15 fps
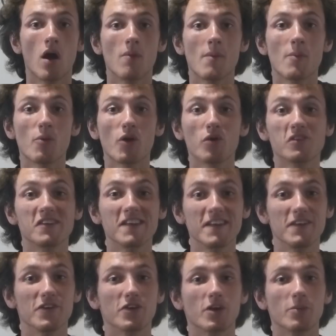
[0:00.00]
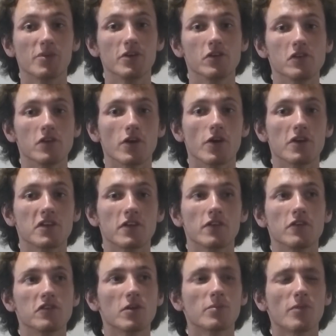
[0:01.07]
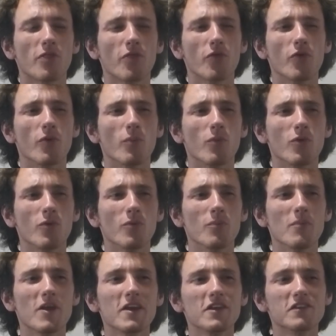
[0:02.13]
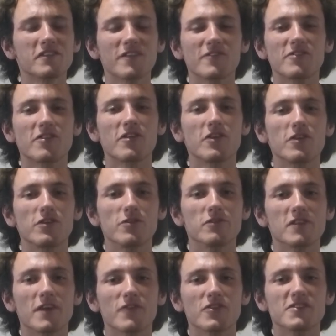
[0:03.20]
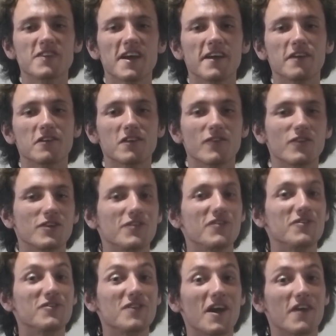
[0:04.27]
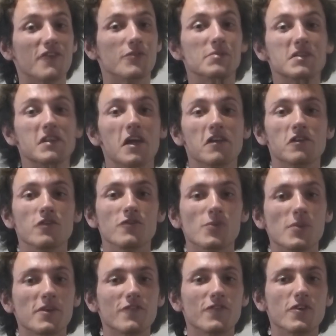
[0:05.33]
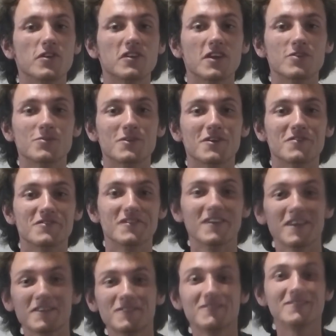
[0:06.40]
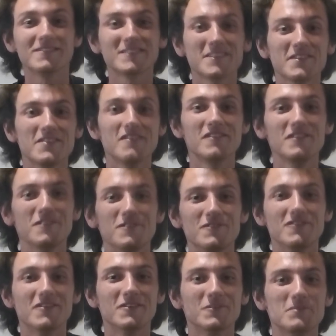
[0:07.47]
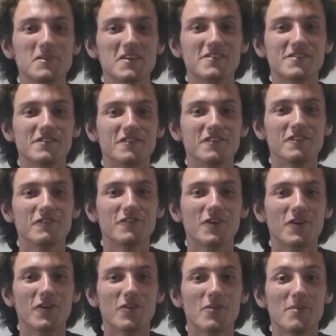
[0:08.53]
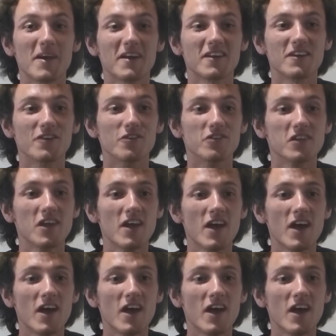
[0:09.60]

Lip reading: I remember when I was in India a couple of years ago, I suddenly stopped and thought, well, money is something that you use every day, and it's something that you kind of obsess over when you first get to a country. You're like, oh, look at these new little pictures that you've got on the banknotes.